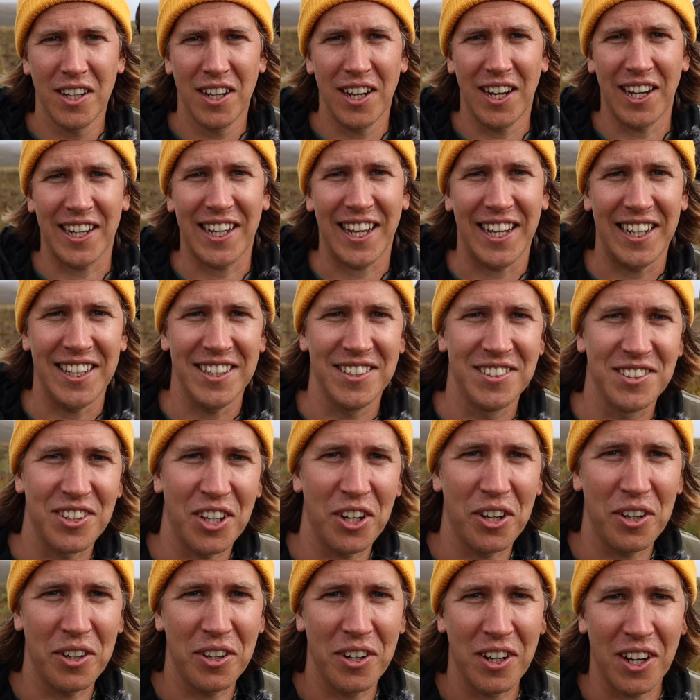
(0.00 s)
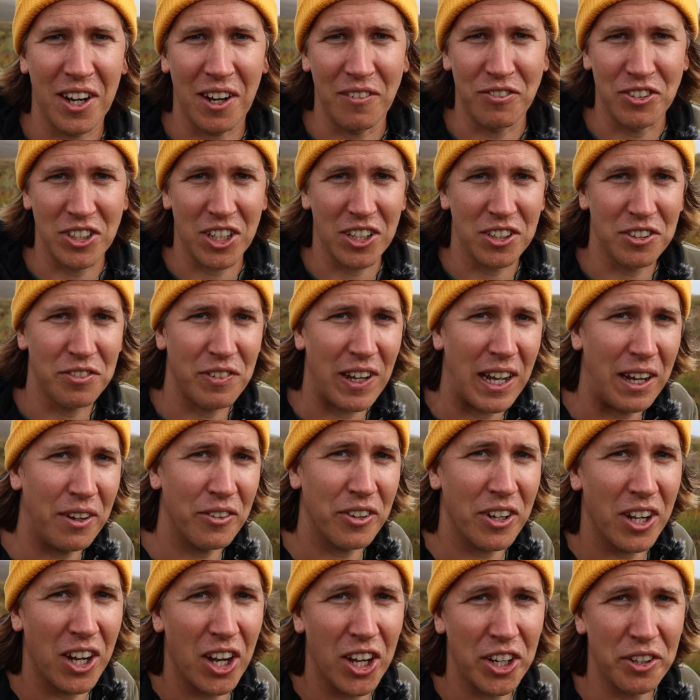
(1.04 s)
okay, so I've just
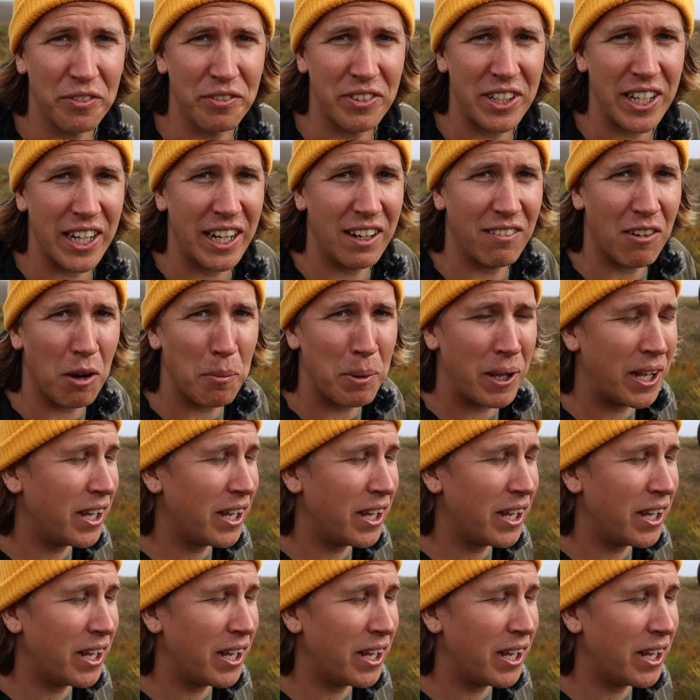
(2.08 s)
found a herd of deer up